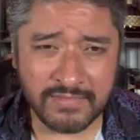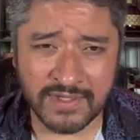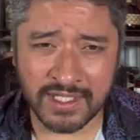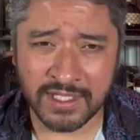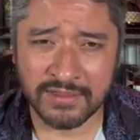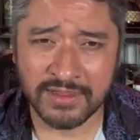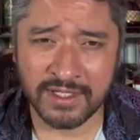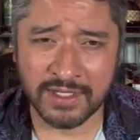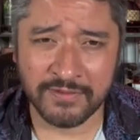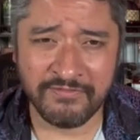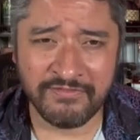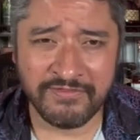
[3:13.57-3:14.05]

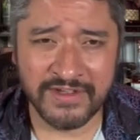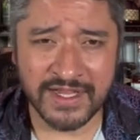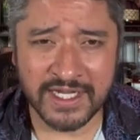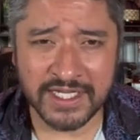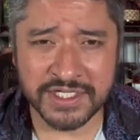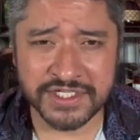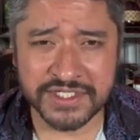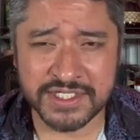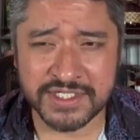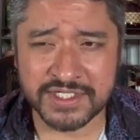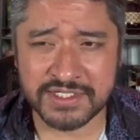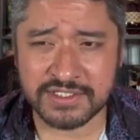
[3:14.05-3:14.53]
The
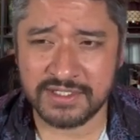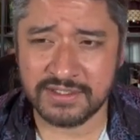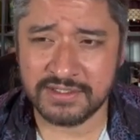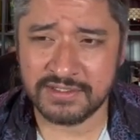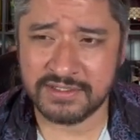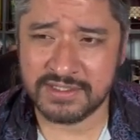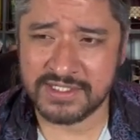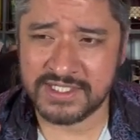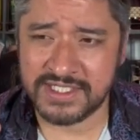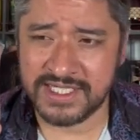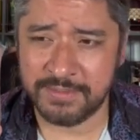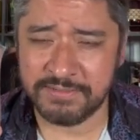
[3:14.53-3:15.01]
finish
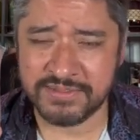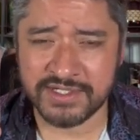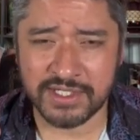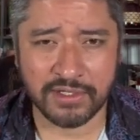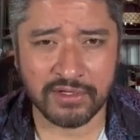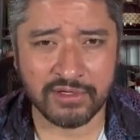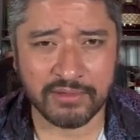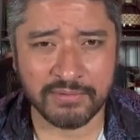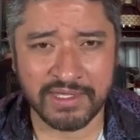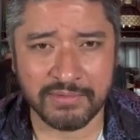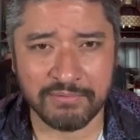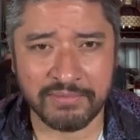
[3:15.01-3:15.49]
seems a
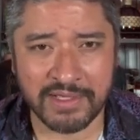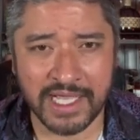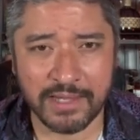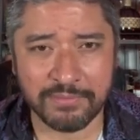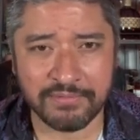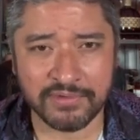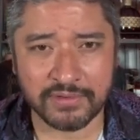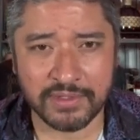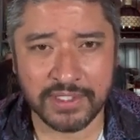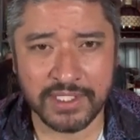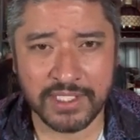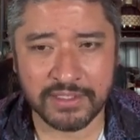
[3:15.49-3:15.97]
little bit
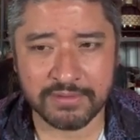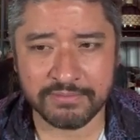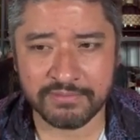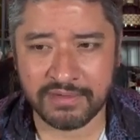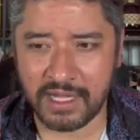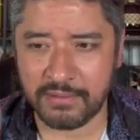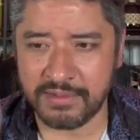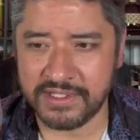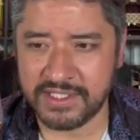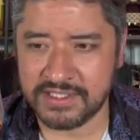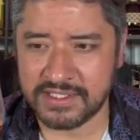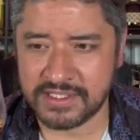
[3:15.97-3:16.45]
peppery,
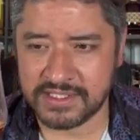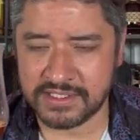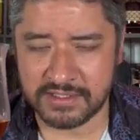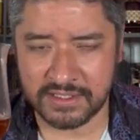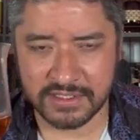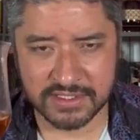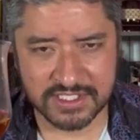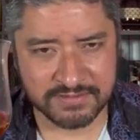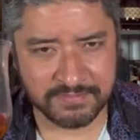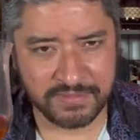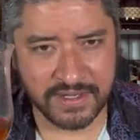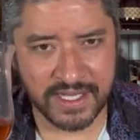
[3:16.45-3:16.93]
probably just the
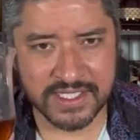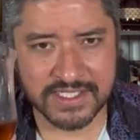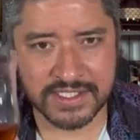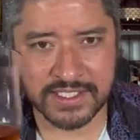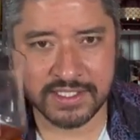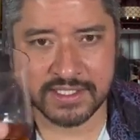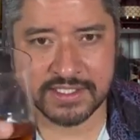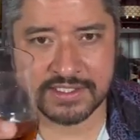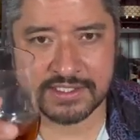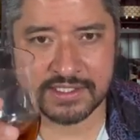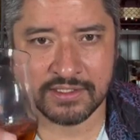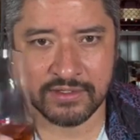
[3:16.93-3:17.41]

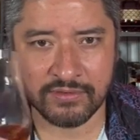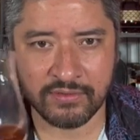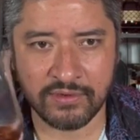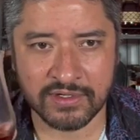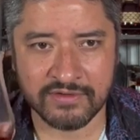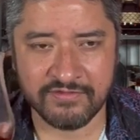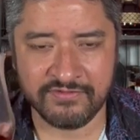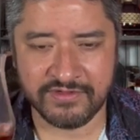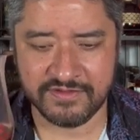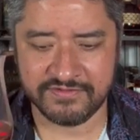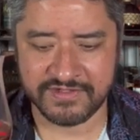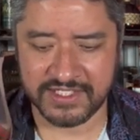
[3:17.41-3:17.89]
spiciness of the
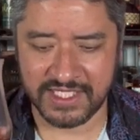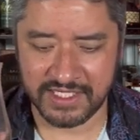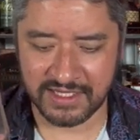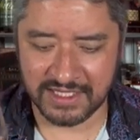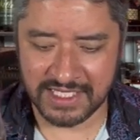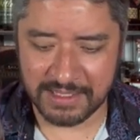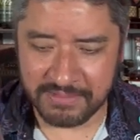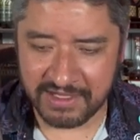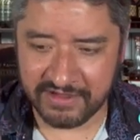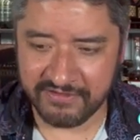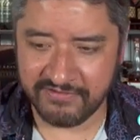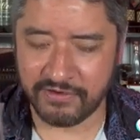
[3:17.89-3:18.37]
115. Let
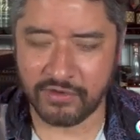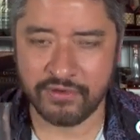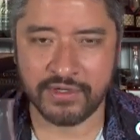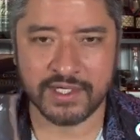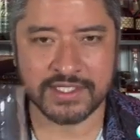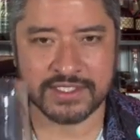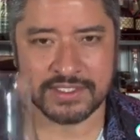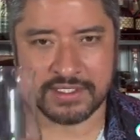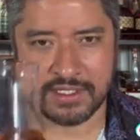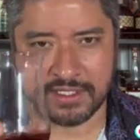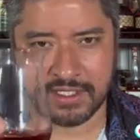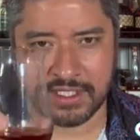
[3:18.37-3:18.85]
me
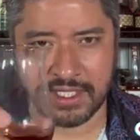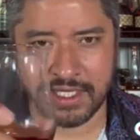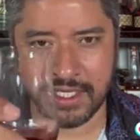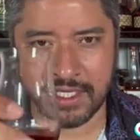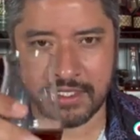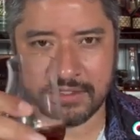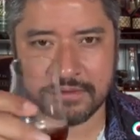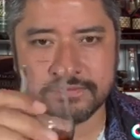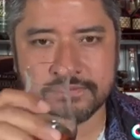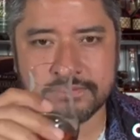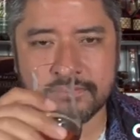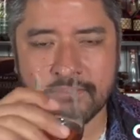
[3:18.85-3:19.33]
focus on
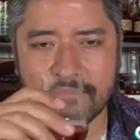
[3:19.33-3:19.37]
that.